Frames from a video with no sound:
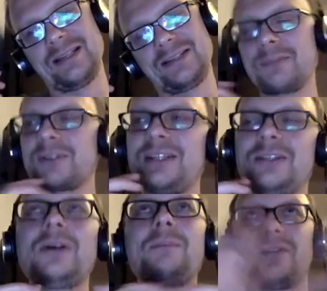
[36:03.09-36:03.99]
So I'm gonna
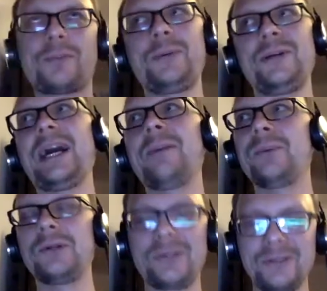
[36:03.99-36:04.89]
do a bit of a
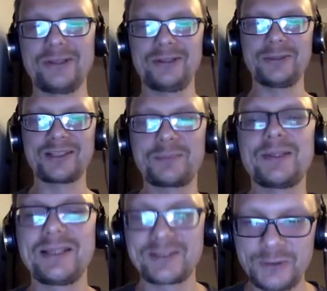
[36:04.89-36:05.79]
preamble to
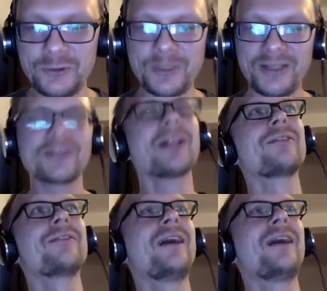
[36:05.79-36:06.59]
excuse myself.